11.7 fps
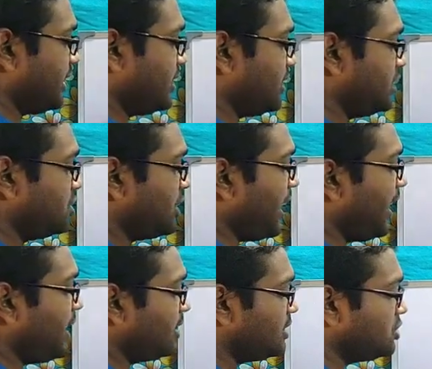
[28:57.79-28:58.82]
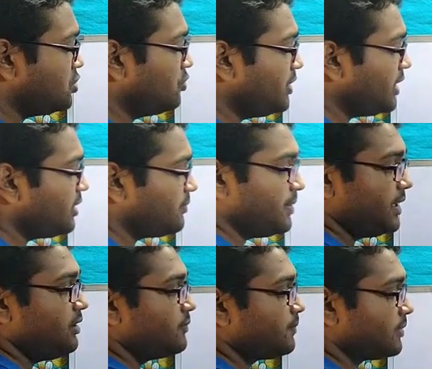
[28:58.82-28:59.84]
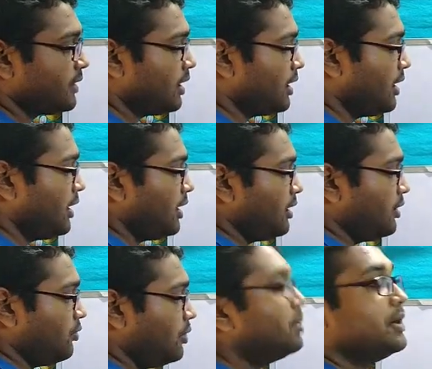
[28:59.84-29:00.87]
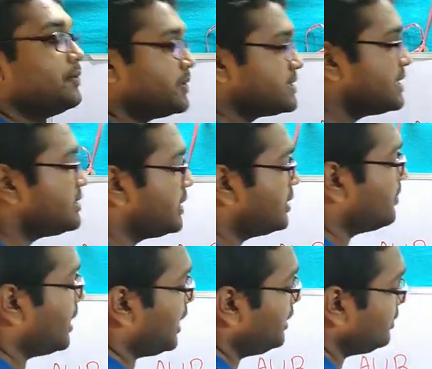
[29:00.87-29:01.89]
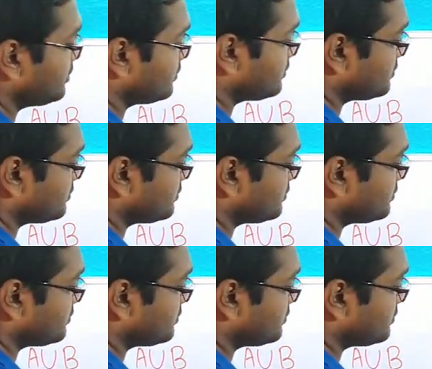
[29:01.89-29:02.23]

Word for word: Like A union B will be represented by